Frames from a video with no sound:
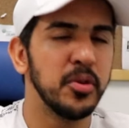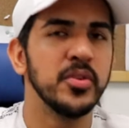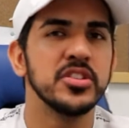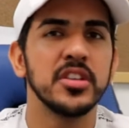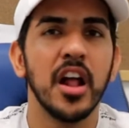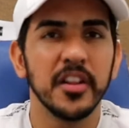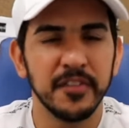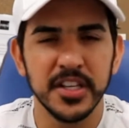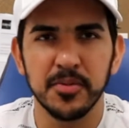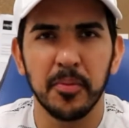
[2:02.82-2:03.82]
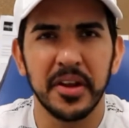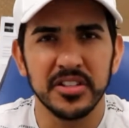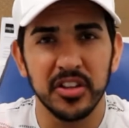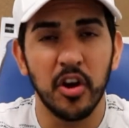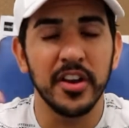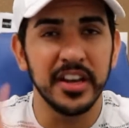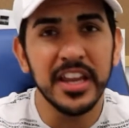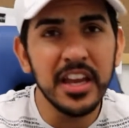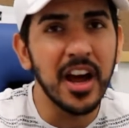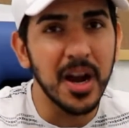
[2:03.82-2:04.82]
you install the Facebook Pixel on an
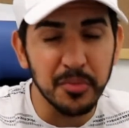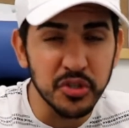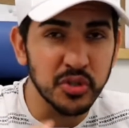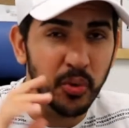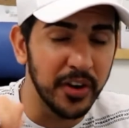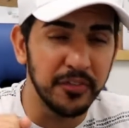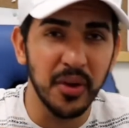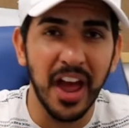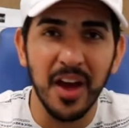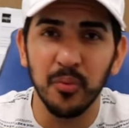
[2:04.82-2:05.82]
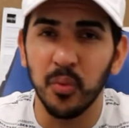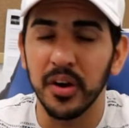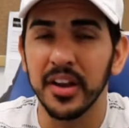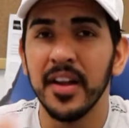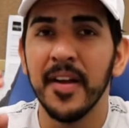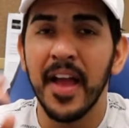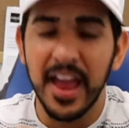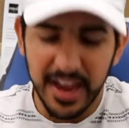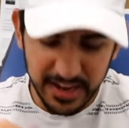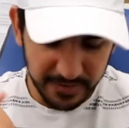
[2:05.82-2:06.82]
e-commerce store if you have one.
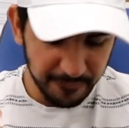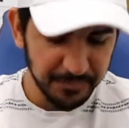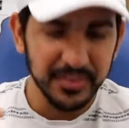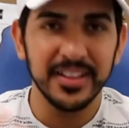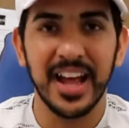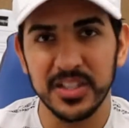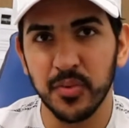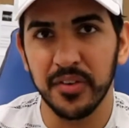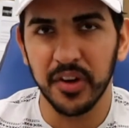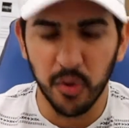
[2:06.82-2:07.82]
And that's where we're